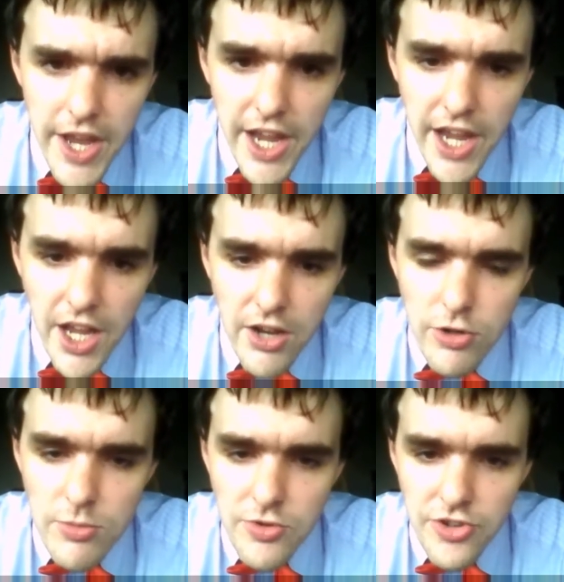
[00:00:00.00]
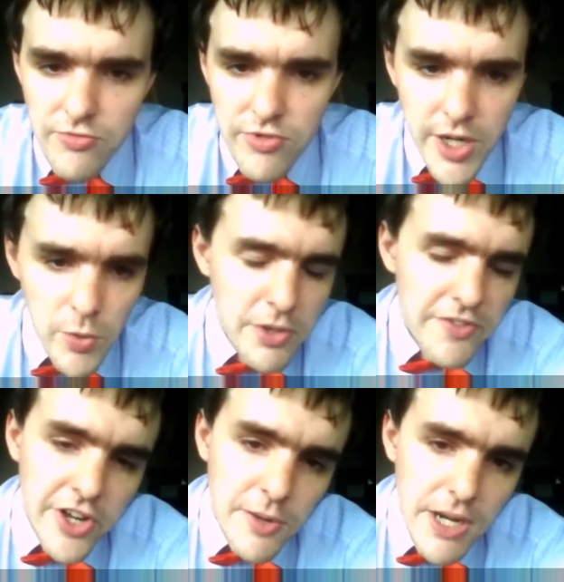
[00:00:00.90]
and Rommel said, right, we're
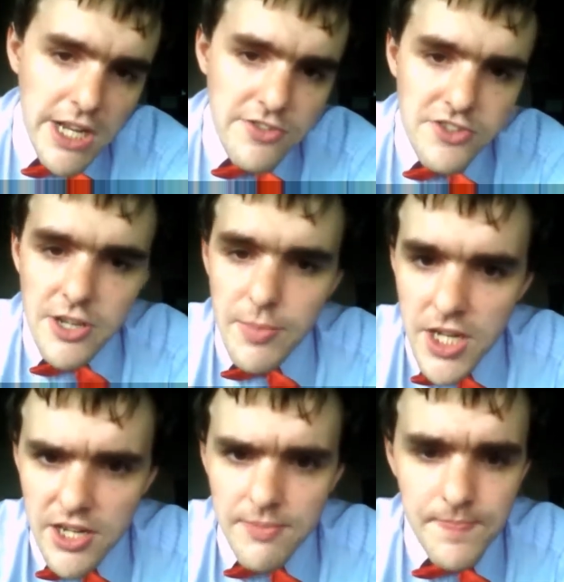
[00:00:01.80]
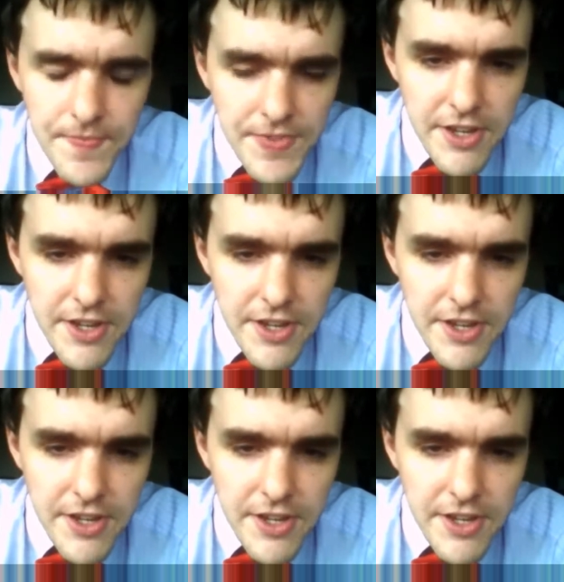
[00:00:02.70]
moving our panzers up here.